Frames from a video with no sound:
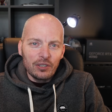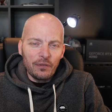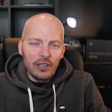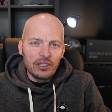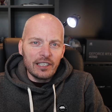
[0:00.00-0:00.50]

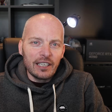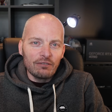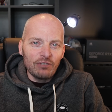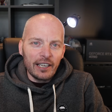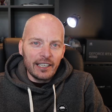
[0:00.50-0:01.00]
So firstly,
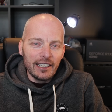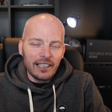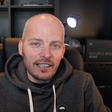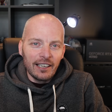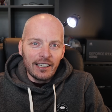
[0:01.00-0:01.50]
right
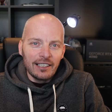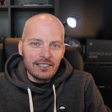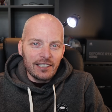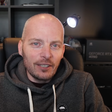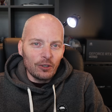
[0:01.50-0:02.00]
here,
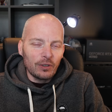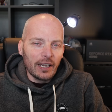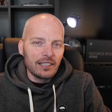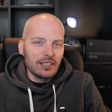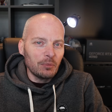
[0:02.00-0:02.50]
let's take a
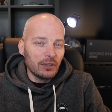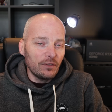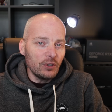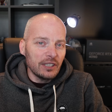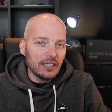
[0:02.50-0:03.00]
look at some of the
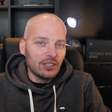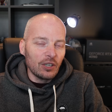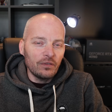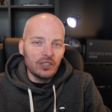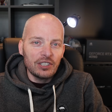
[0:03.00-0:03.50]

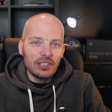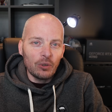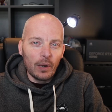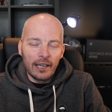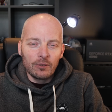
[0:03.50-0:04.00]
footage of the
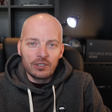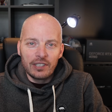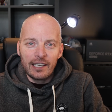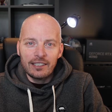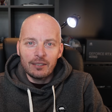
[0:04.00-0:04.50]
still
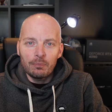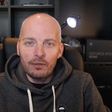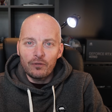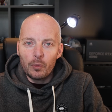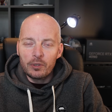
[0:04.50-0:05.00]
outstanding
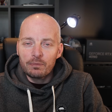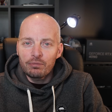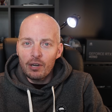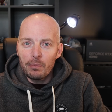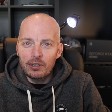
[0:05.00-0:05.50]
performance
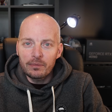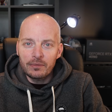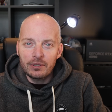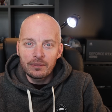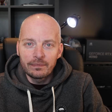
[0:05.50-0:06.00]

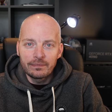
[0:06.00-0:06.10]
problems.